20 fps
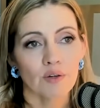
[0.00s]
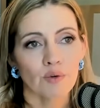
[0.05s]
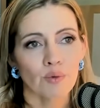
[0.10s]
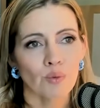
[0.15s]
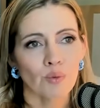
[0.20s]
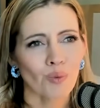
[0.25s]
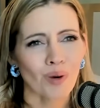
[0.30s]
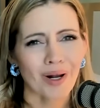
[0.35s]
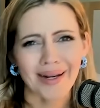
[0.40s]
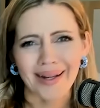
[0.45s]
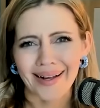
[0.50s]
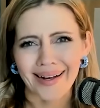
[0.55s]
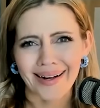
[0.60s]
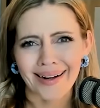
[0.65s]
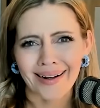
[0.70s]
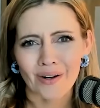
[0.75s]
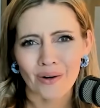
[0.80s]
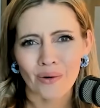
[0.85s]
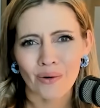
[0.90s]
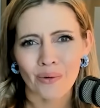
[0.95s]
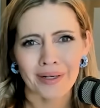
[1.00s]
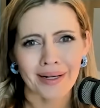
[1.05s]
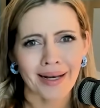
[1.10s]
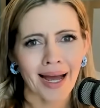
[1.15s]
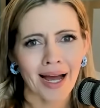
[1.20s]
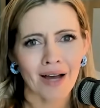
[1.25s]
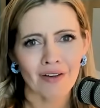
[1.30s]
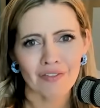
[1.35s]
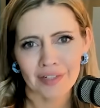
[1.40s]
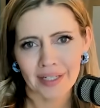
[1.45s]
running or
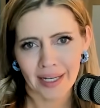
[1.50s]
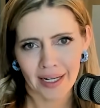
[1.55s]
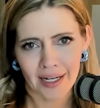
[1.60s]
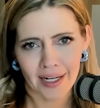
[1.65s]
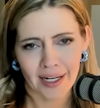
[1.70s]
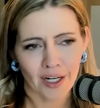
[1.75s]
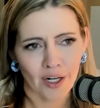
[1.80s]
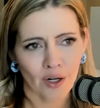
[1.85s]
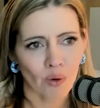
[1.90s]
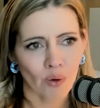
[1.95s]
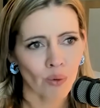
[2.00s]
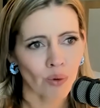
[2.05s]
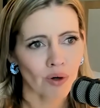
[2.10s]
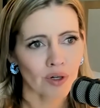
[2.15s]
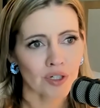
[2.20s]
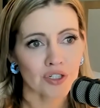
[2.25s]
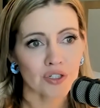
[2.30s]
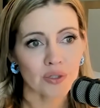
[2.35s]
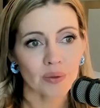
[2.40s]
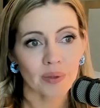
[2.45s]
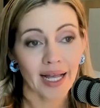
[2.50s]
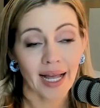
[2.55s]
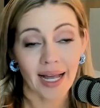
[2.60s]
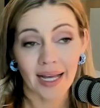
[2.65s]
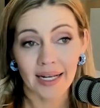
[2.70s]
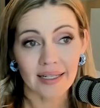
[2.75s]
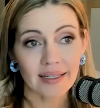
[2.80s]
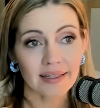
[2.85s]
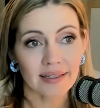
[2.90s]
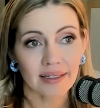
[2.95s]
navigating or doing
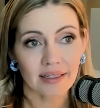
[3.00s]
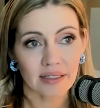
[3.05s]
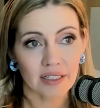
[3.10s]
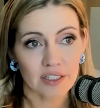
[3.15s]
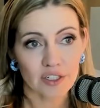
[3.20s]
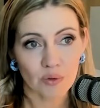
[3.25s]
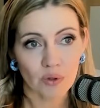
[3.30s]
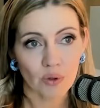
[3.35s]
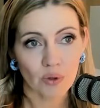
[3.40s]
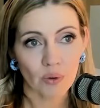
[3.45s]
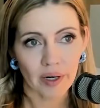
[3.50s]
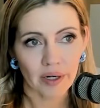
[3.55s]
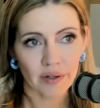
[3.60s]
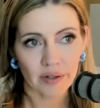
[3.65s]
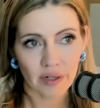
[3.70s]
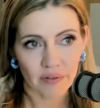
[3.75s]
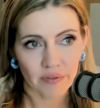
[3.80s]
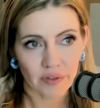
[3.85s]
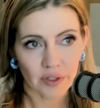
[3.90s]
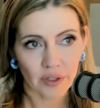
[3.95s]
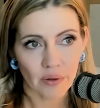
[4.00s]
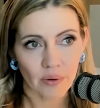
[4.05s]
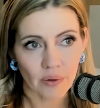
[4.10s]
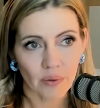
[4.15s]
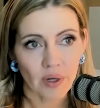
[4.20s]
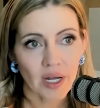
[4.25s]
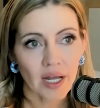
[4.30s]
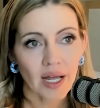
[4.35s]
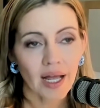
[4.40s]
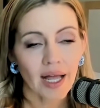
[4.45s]
anything that's required of
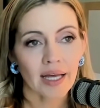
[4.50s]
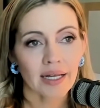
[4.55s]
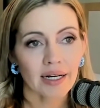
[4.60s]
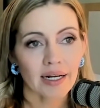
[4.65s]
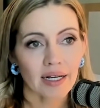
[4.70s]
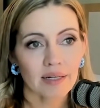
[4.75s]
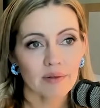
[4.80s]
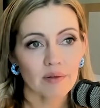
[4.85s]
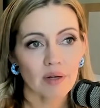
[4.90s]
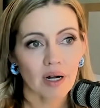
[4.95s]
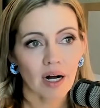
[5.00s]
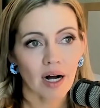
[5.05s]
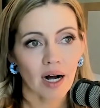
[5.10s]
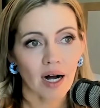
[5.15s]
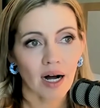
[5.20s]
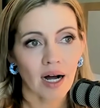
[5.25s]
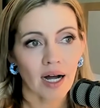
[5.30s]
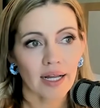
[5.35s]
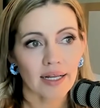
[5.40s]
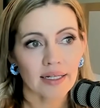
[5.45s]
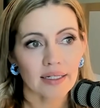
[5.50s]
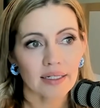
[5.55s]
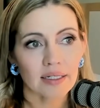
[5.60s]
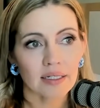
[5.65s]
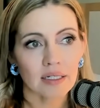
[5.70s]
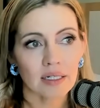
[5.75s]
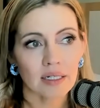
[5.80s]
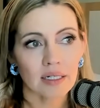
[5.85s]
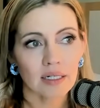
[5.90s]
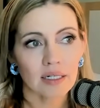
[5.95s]
you. And I, I,
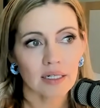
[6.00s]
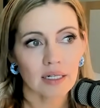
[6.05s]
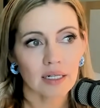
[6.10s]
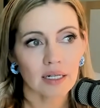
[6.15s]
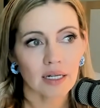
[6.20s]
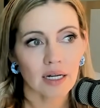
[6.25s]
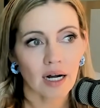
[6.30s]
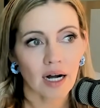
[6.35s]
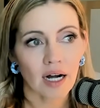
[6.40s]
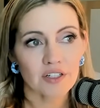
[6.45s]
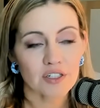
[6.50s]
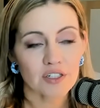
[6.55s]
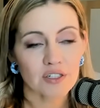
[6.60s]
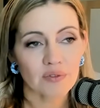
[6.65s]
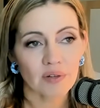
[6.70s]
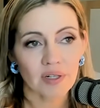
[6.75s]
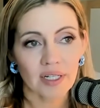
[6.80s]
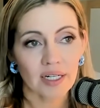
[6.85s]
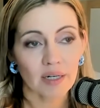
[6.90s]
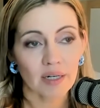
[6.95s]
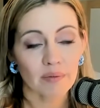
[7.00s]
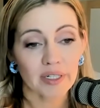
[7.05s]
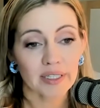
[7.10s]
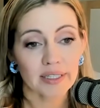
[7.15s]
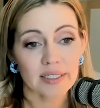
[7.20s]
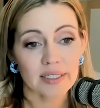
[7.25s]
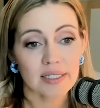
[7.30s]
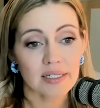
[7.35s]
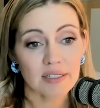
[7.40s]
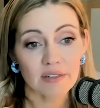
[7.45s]
I just felt like I'm like,
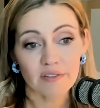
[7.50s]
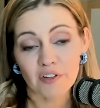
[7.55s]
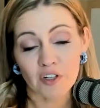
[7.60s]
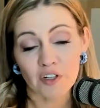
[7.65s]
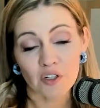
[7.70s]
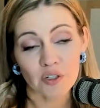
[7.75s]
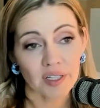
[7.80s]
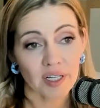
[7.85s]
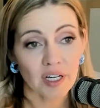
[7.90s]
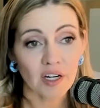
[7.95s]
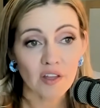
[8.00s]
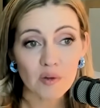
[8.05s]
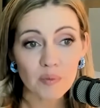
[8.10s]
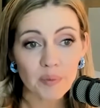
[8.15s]
this isn't fair to the other